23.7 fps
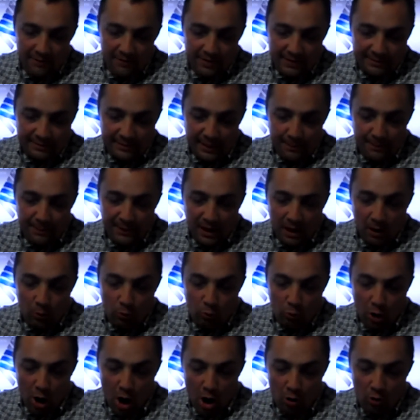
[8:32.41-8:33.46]
have a
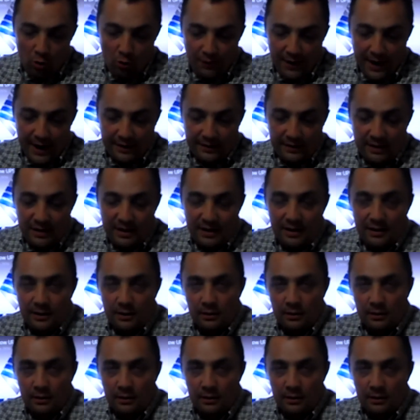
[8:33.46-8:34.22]
typical concurrent